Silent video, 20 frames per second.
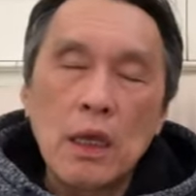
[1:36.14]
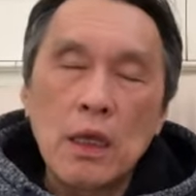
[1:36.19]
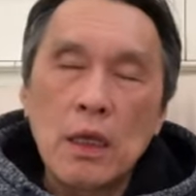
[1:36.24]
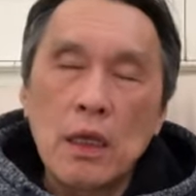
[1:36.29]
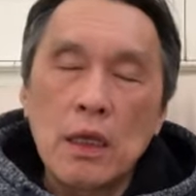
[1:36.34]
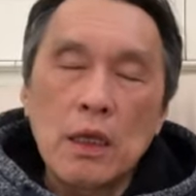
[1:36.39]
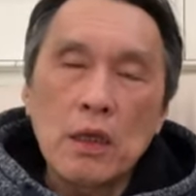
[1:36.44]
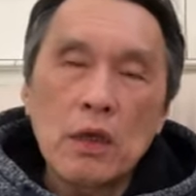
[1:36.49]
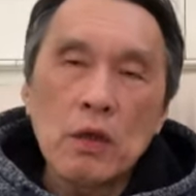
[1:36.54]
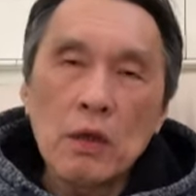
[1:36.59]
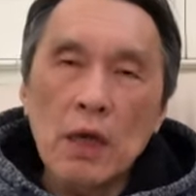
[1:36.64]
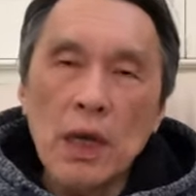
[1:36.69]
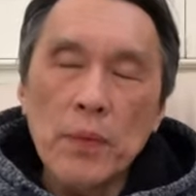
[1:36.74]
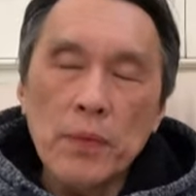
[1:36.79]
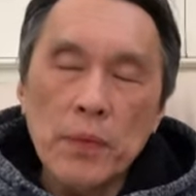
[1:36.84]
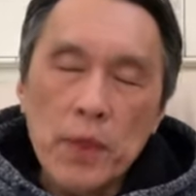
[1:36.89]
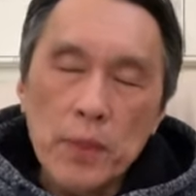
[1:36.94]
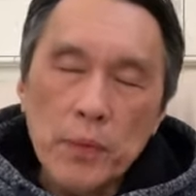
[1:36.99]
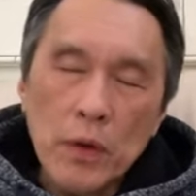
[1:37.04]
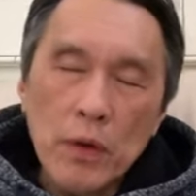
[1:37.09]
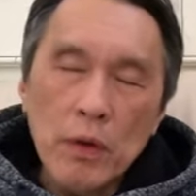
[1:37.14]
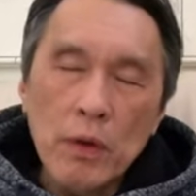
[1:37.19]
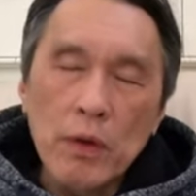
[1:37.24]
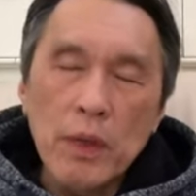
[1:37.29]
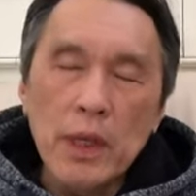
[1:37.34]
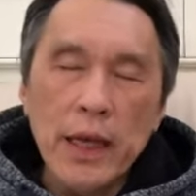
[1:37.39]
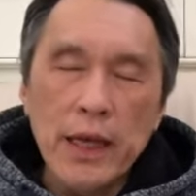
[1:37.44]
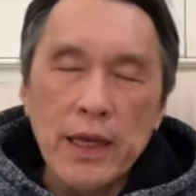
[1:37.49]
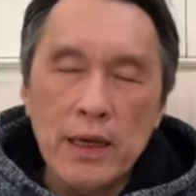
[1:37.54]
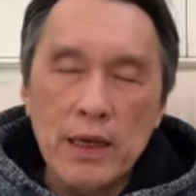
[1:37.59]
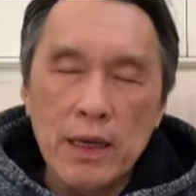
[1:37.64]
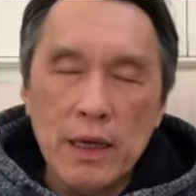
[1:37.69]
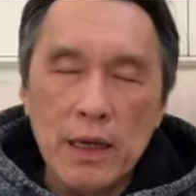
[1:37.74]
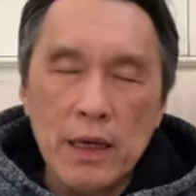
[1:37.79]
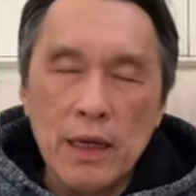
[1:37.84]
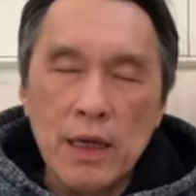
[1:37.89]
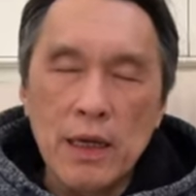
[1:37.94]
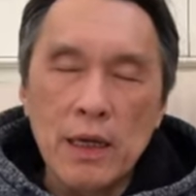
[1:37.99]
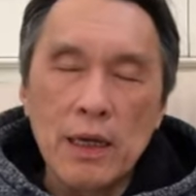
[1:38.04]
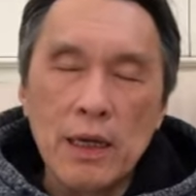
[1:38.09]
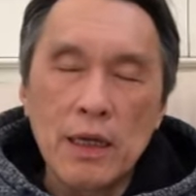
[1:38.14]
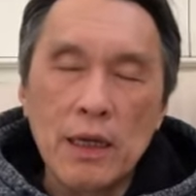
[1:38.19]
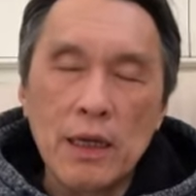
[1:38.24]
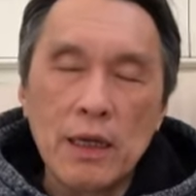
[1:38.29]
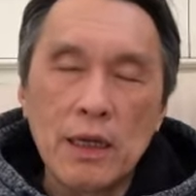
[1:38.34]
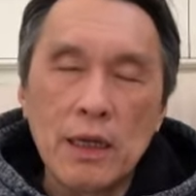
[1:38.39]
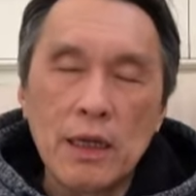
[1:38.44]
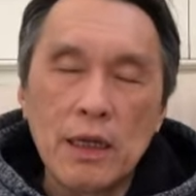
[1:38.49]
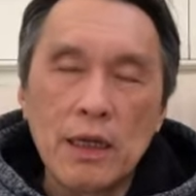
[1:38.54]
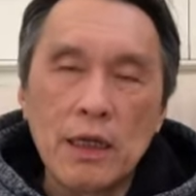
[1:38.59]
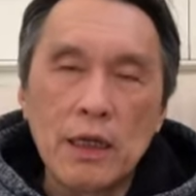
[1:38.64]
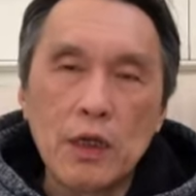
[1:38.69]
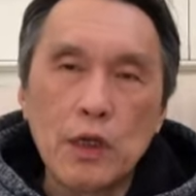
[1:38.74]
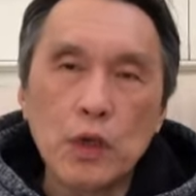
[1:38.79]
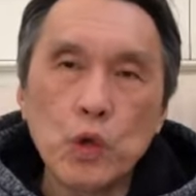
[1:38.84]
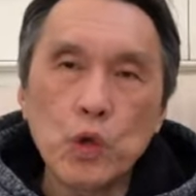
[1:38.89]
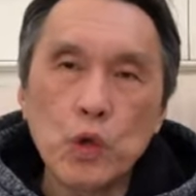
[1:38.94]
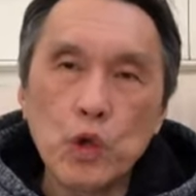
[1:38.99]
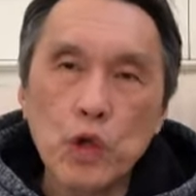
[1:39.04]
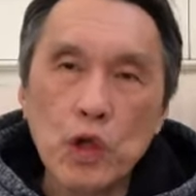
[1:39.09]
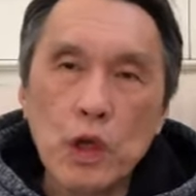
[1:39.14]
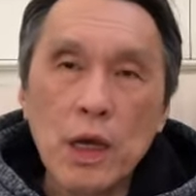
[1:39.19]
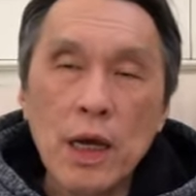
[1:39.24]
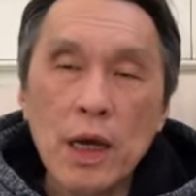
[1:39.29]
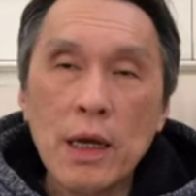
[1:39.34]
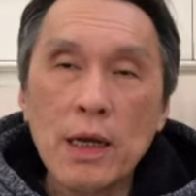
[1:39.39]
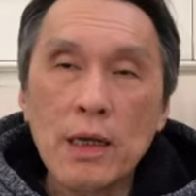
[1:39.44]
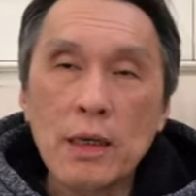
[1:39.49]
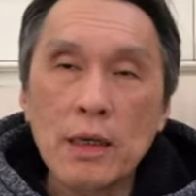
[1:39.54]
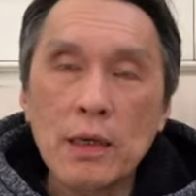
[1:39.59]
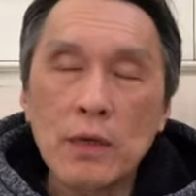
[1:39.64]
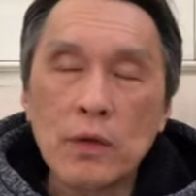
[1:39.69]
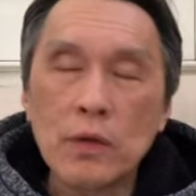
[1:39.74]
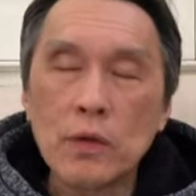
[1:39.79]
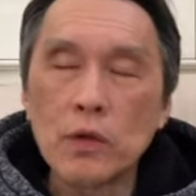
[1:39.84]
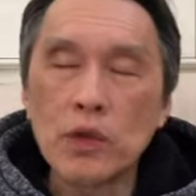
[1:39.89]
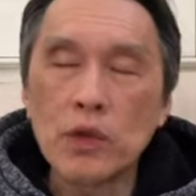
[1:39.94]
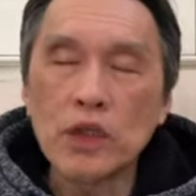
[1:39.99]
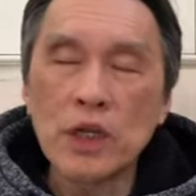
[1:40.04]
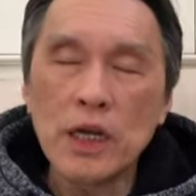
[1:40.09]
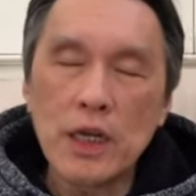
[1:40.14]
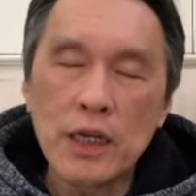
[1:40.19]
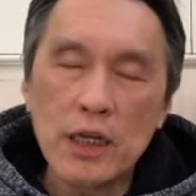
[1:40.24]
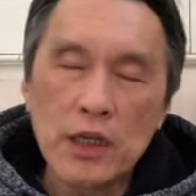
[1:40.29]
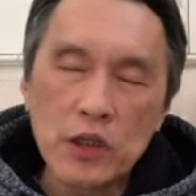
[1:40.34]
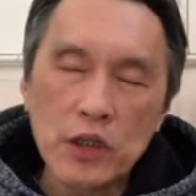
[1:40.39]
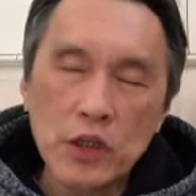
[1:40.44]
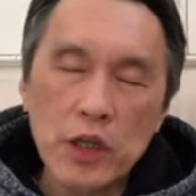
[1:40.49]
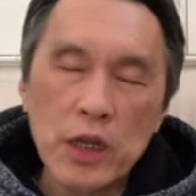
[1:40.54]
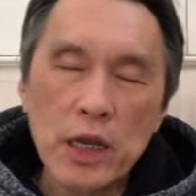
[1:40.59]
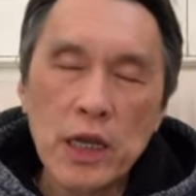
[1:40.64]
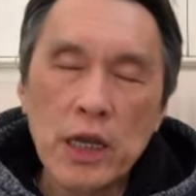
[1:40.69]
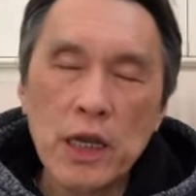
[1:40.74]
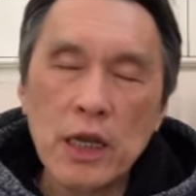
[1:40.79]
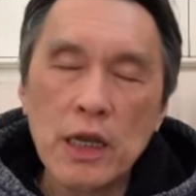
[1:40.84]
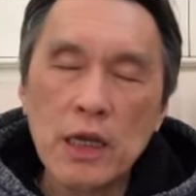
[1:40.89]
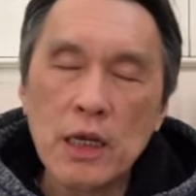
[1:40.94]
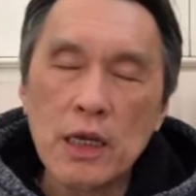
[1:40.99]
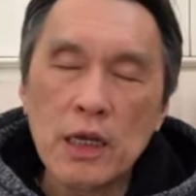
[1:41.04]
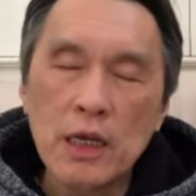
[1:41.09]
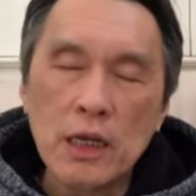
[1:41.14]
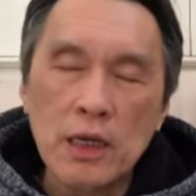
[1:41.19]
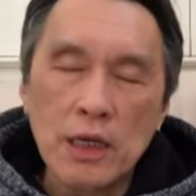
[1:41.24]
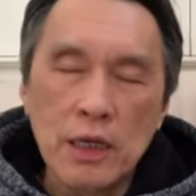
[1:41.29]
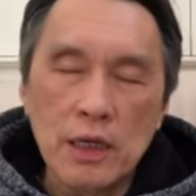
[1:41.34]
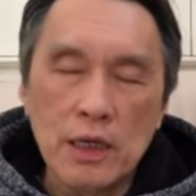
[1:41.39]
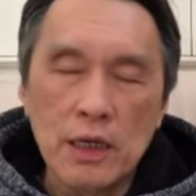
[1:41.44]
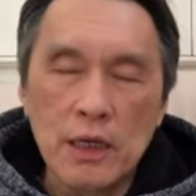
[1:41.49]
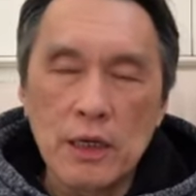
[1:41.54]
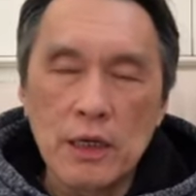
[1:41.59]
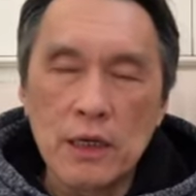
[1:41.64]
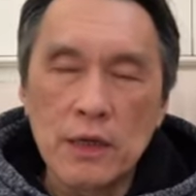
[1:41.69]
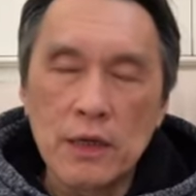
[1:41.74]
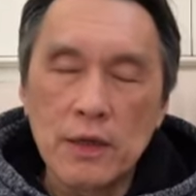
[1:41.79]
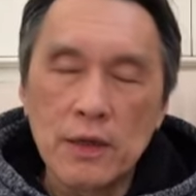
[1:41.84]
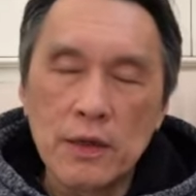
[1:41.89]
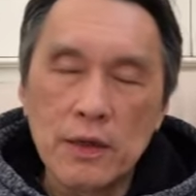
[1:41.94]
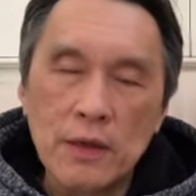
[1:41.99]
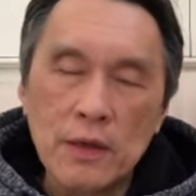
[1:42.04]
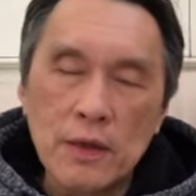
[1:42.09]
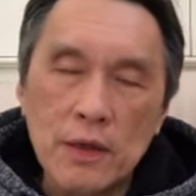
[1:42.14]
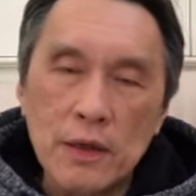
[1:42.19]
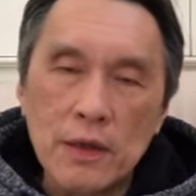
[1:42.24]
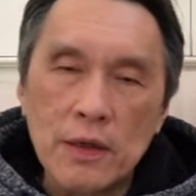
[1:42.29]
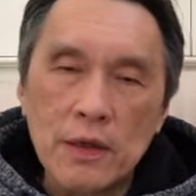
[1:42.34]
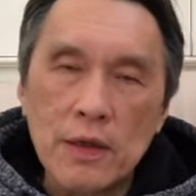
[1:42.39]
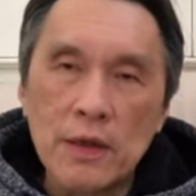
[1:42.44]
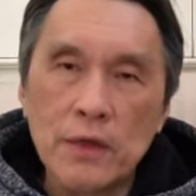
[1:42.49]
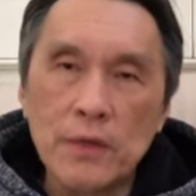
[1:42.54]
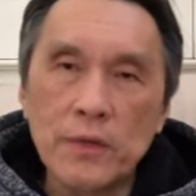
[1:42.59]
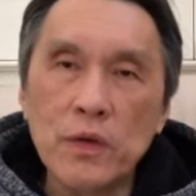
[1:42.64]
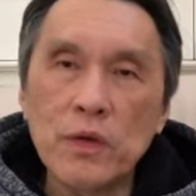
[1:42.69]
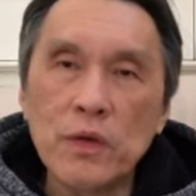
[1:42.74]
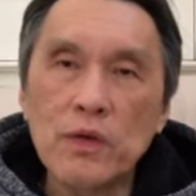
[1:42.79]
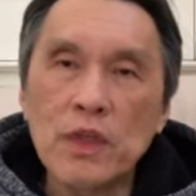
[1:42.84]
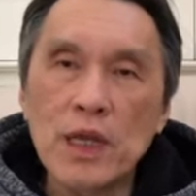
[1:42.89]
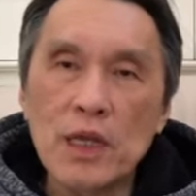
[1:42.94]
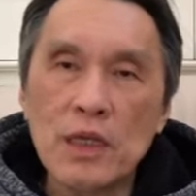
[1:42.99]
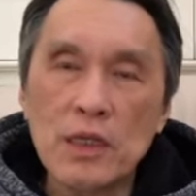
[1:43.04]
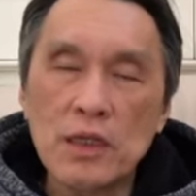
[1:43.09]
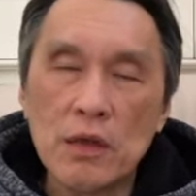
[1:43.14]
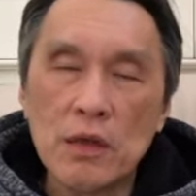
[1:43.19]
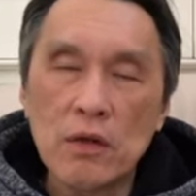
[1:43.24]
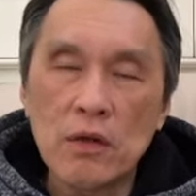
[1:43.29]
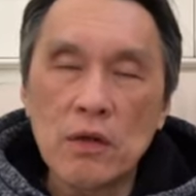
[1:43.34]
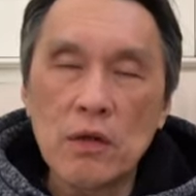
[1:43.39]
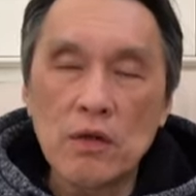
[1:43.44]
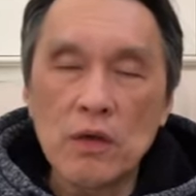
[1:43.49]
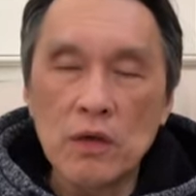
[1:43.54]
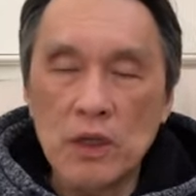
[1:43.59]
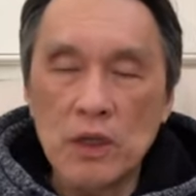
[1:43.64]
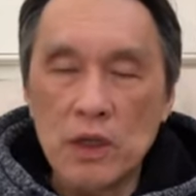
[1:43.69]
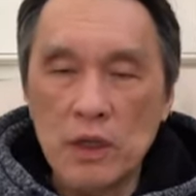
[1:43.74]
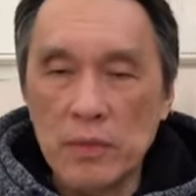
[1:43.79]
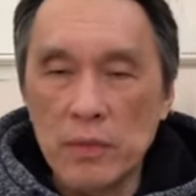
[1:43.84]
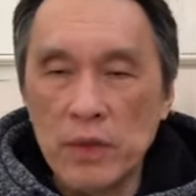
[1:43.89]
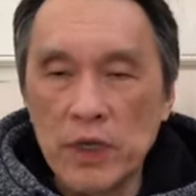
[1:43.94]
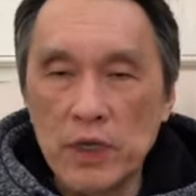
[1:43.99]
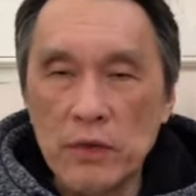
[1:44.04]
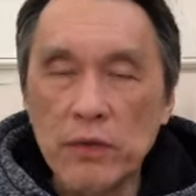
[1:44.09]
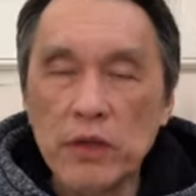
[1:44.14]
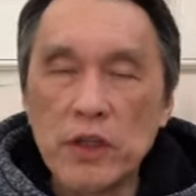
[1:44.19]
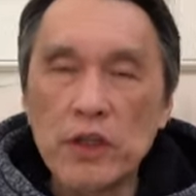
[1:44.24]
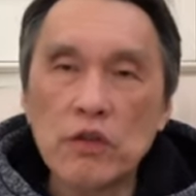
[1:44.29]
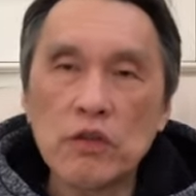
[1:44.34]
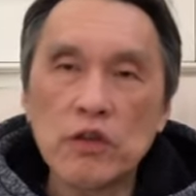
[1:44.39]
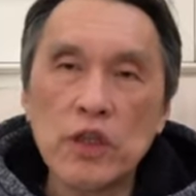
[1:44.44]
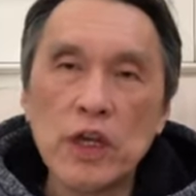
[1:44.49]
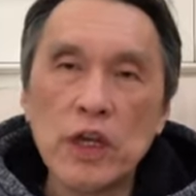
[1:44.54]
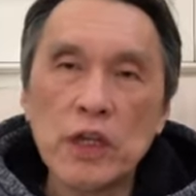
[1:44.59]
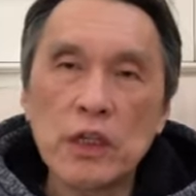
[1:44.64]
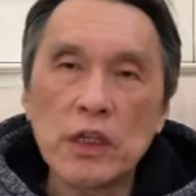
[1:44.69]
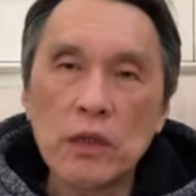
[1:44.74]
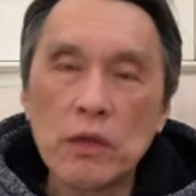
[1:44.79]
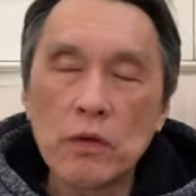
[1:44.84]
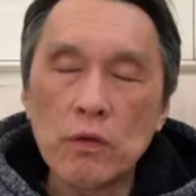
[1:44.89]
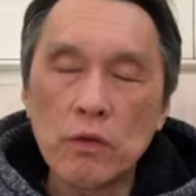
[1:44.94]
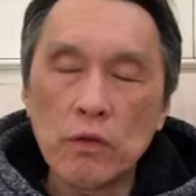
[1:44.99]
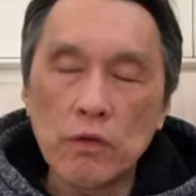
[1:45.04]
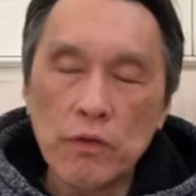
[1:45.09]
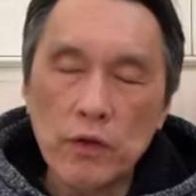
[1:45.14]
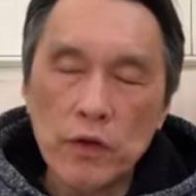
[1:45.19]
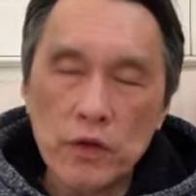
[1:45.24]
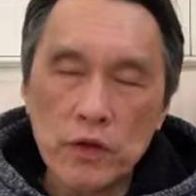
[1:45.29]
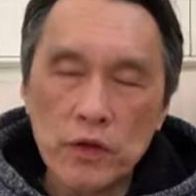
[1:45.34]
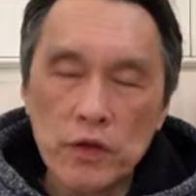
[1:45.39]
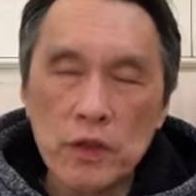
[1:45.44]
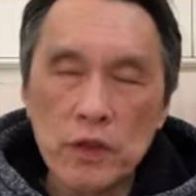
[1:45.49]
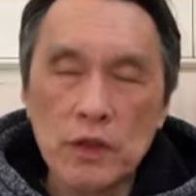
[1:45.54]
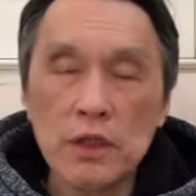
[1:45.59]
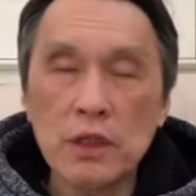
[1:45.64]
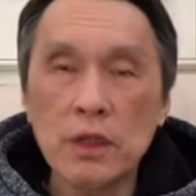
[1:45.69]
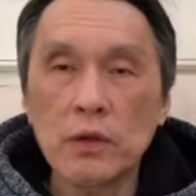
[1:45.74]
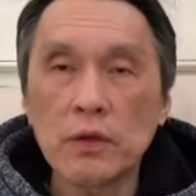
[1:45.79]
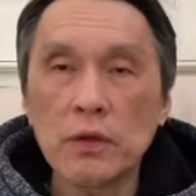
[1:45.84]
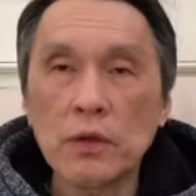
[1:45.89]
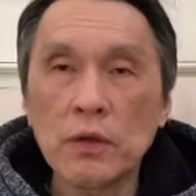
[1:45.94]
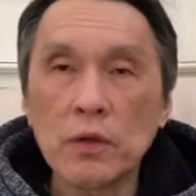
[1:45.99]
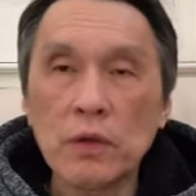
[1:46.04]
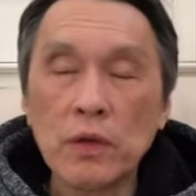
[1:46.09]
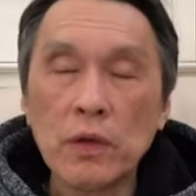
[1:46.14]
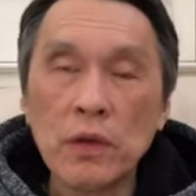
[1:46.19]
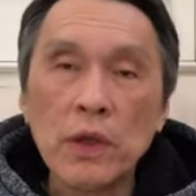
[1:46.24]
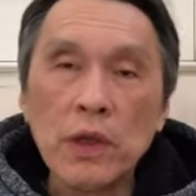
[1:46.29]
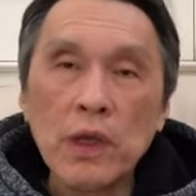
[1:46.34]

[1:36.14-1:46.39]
you got people like Lu Gang, which I shared a few days ago in my video channel, who fought Xi Xiaodong,